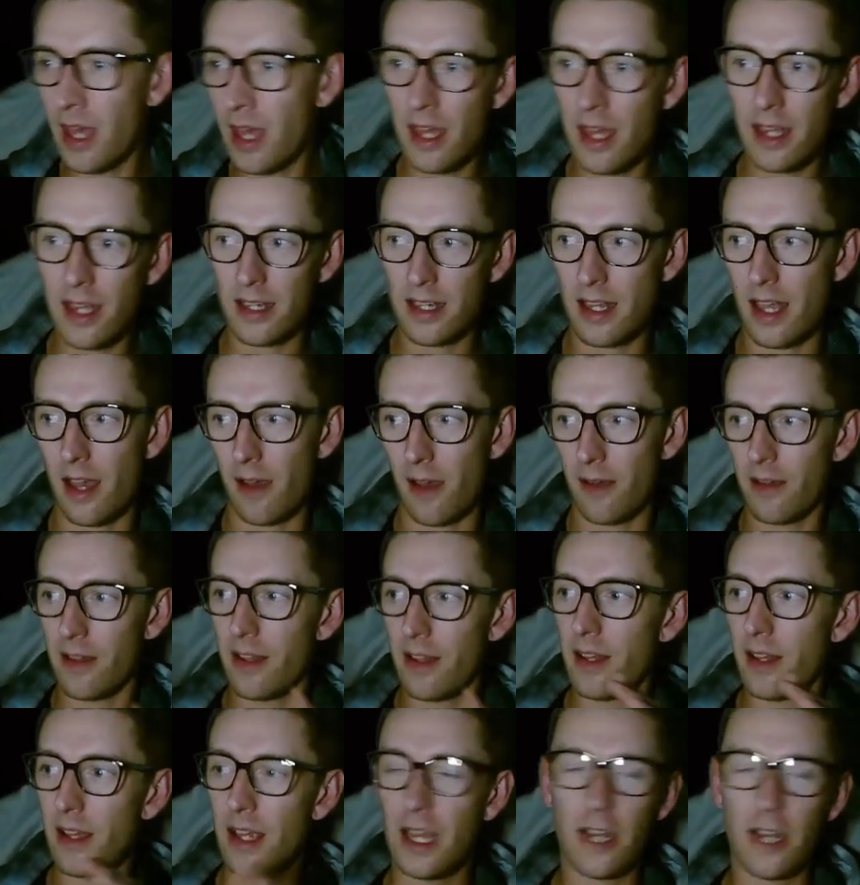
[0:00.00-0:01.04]
Now,
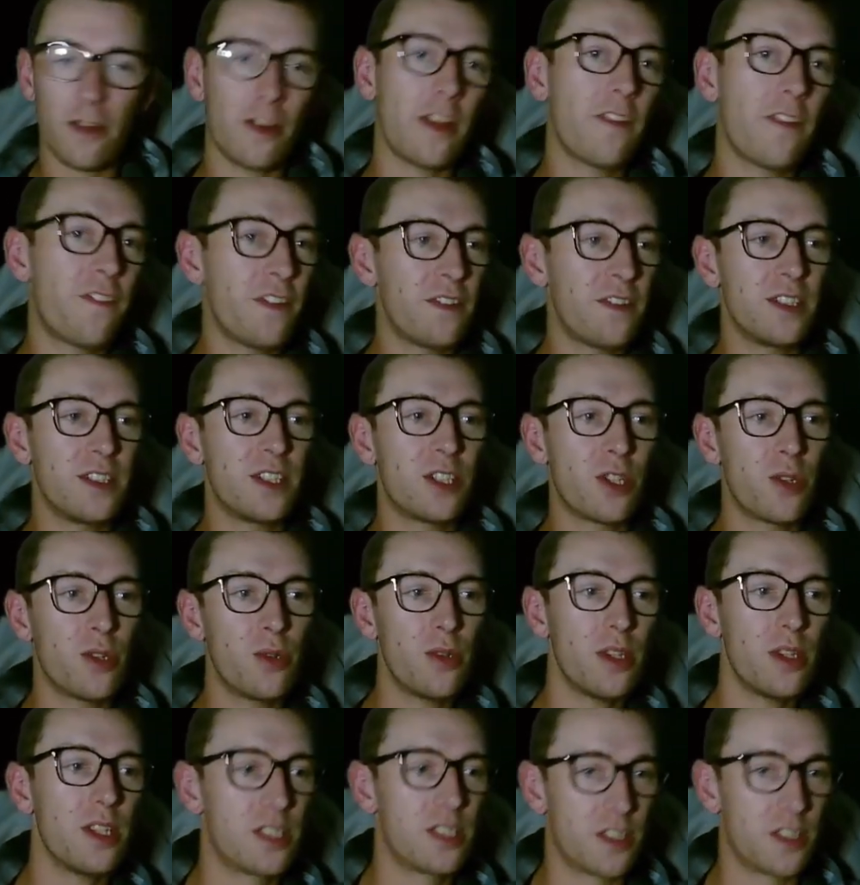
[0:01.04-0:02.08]
Area 52
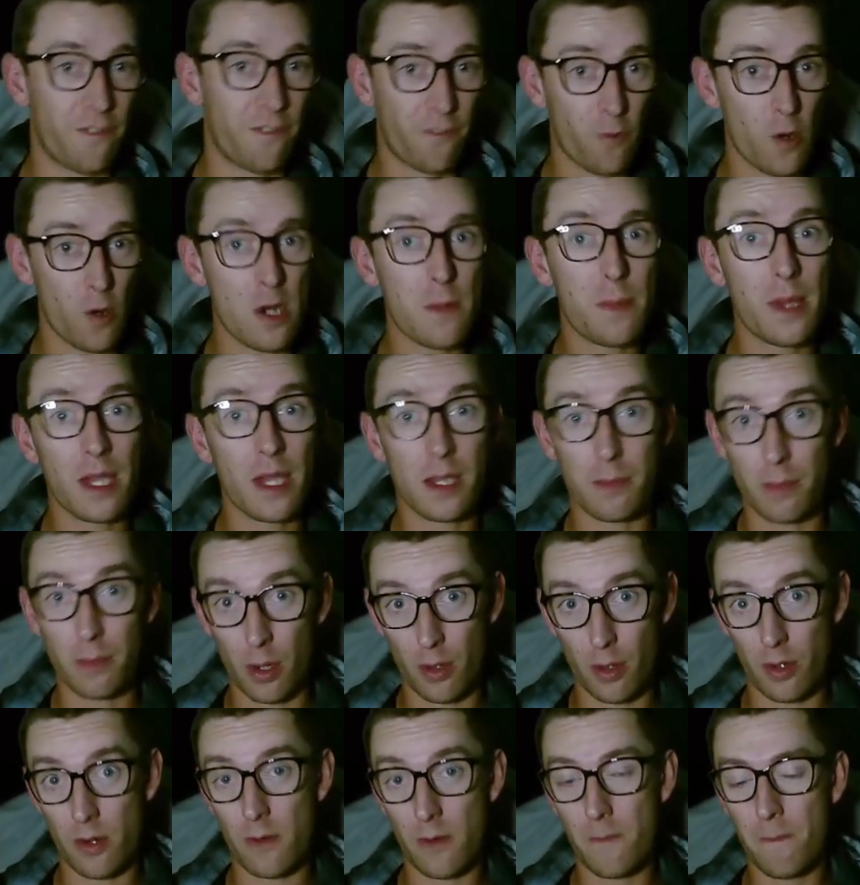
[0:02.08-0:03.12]
is the free pick mode.
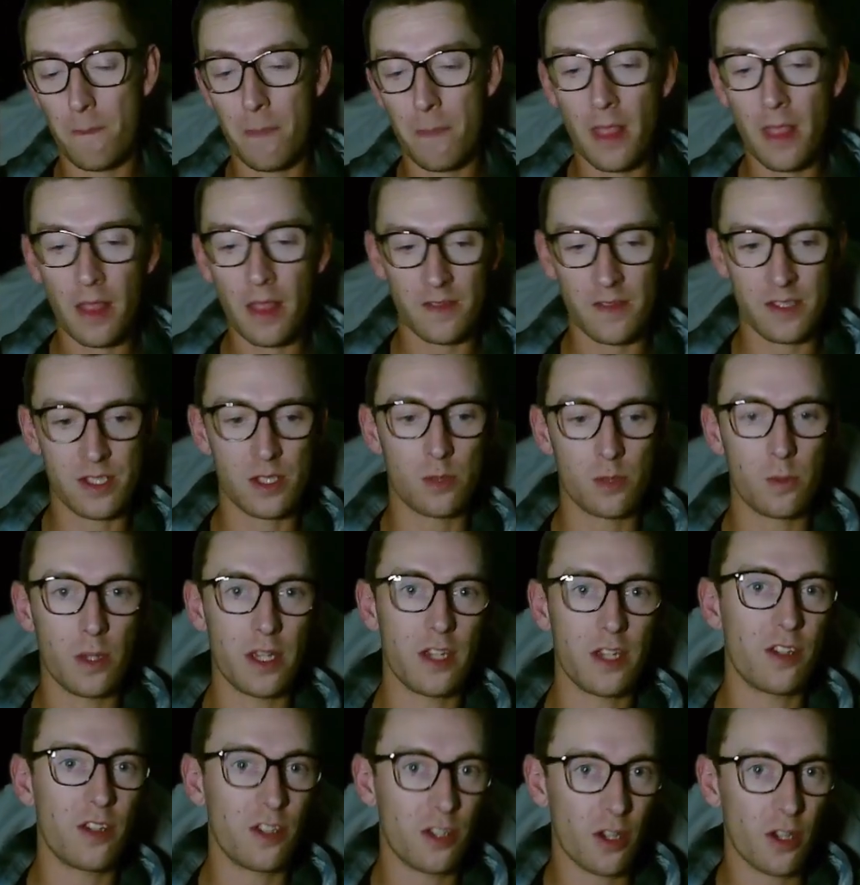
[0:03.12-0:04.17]
This is where you
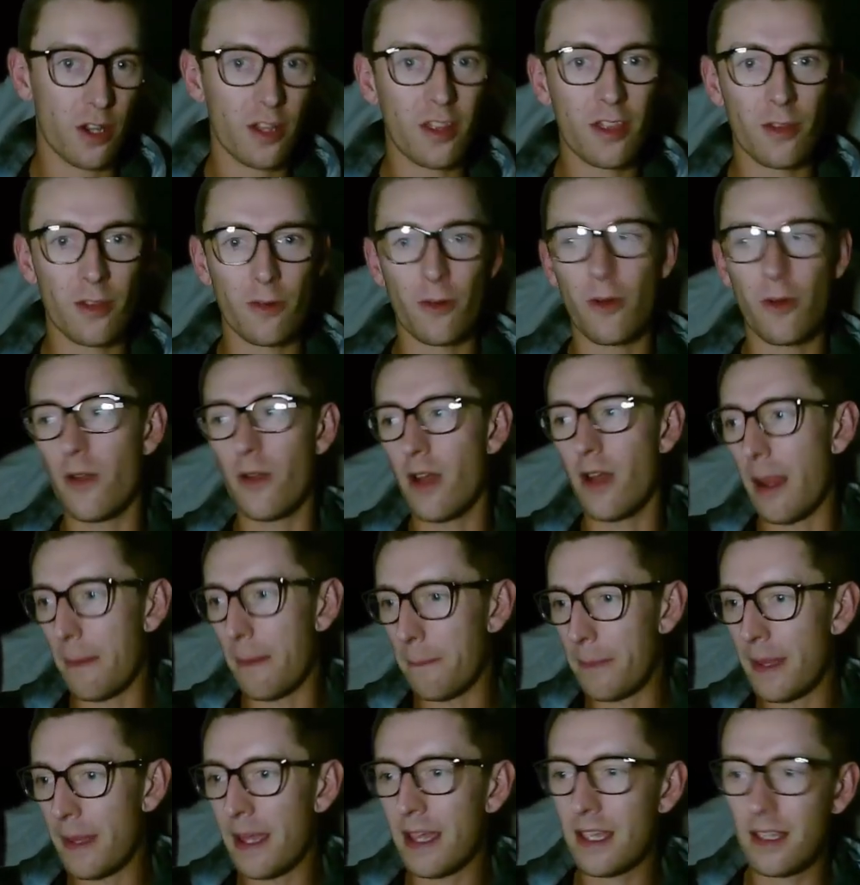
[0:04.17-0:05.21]
can go through and
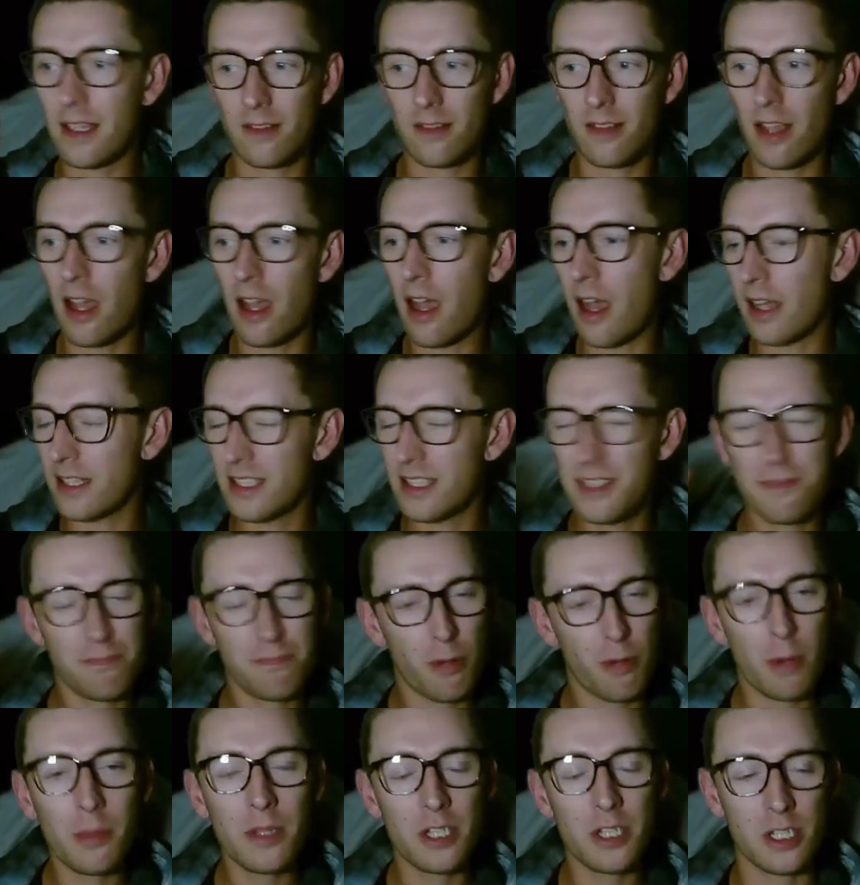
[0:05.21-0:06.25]
pick.
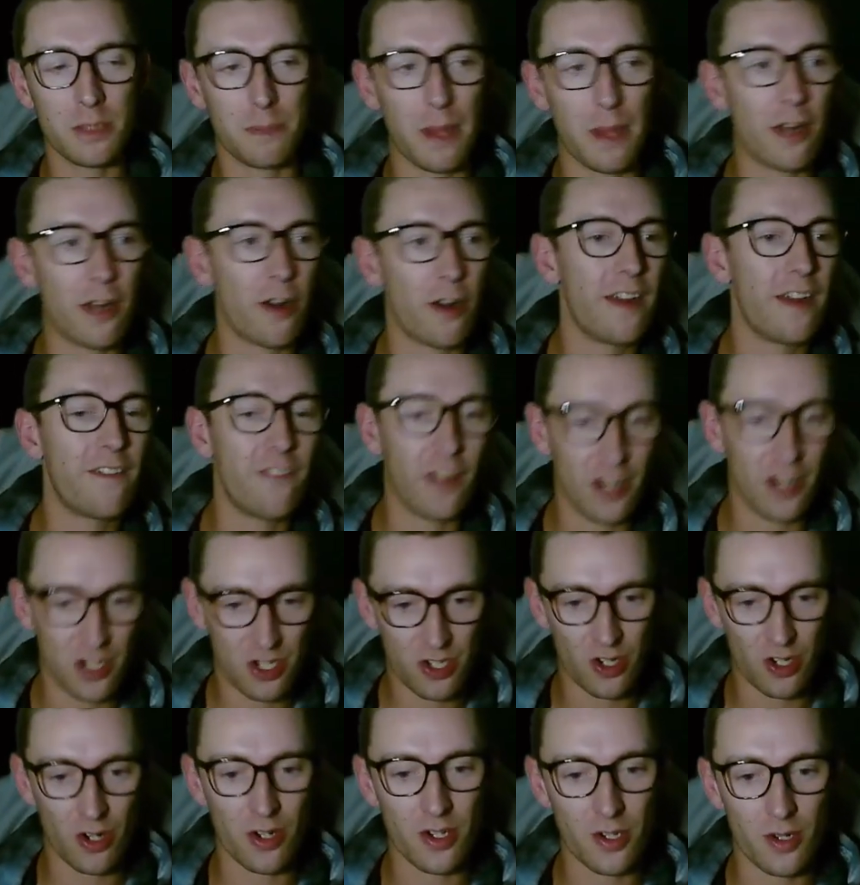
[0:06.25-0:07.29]
Probably just better if I show
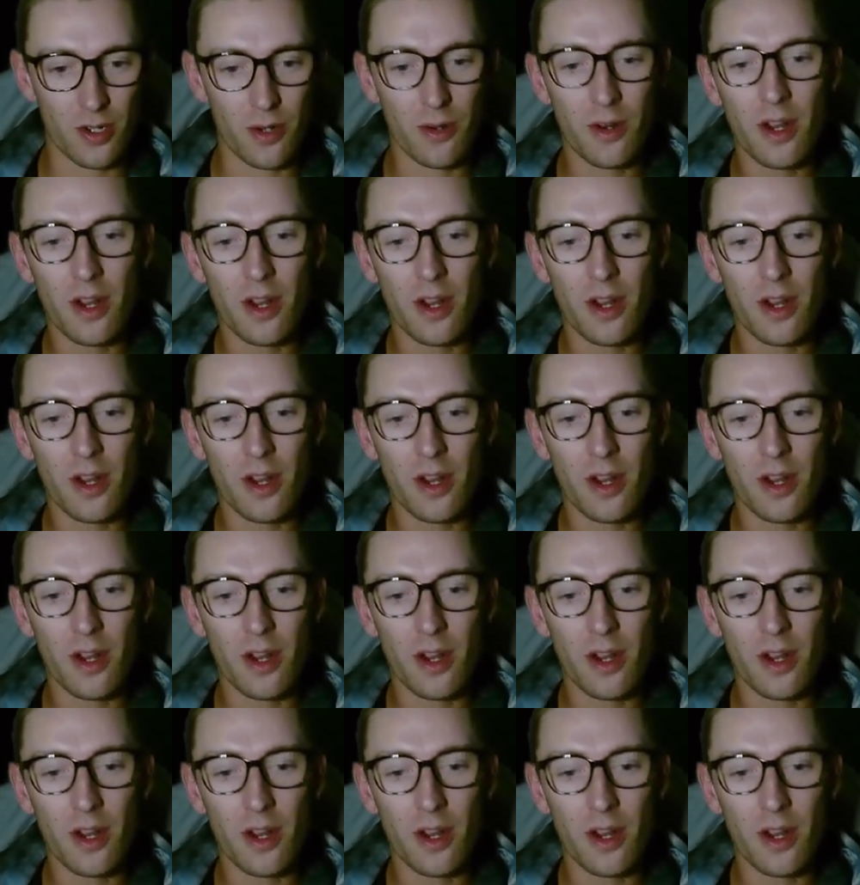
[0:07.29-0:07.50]
you.